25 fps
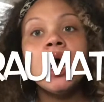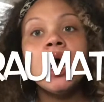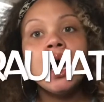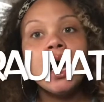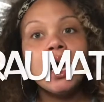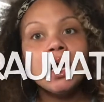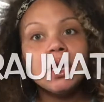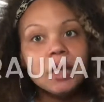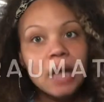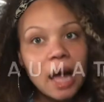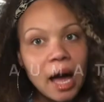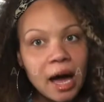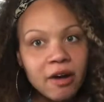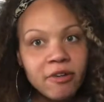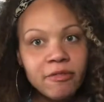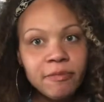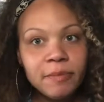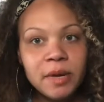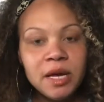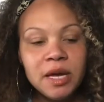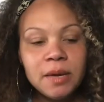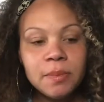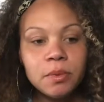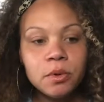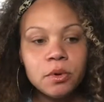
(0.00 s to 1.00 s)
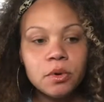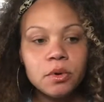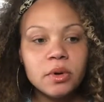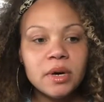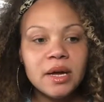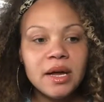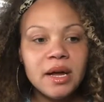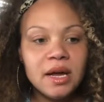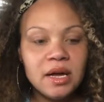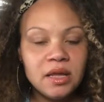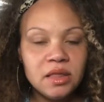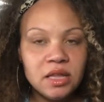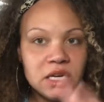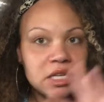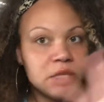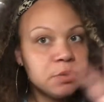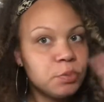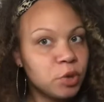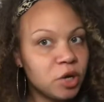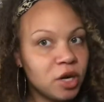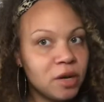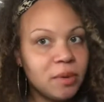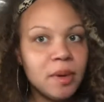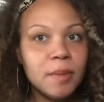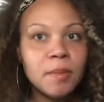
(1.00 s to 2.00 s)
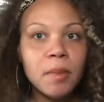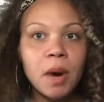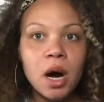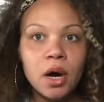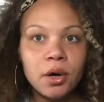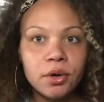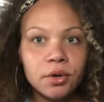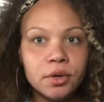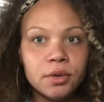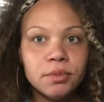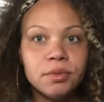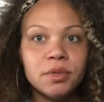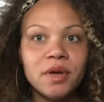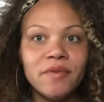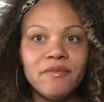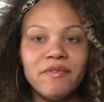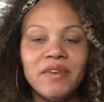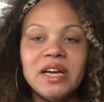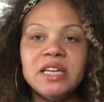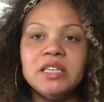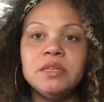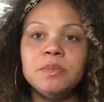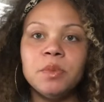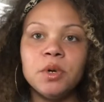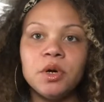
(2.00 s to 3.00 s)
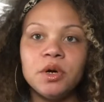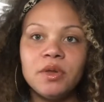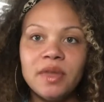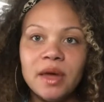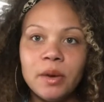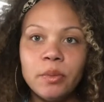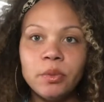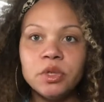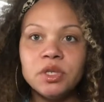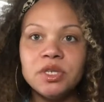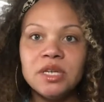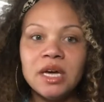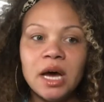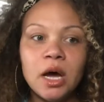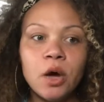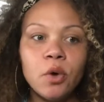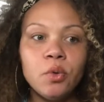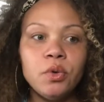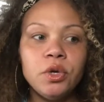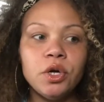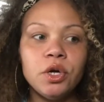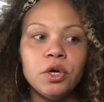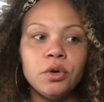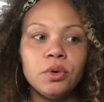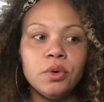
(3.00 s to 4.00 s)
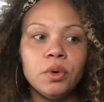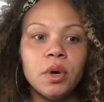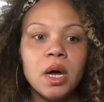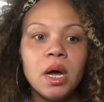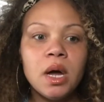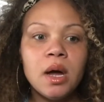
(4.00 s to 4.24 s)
A lot of people in these preemie mom groups on Facebook, they will tell you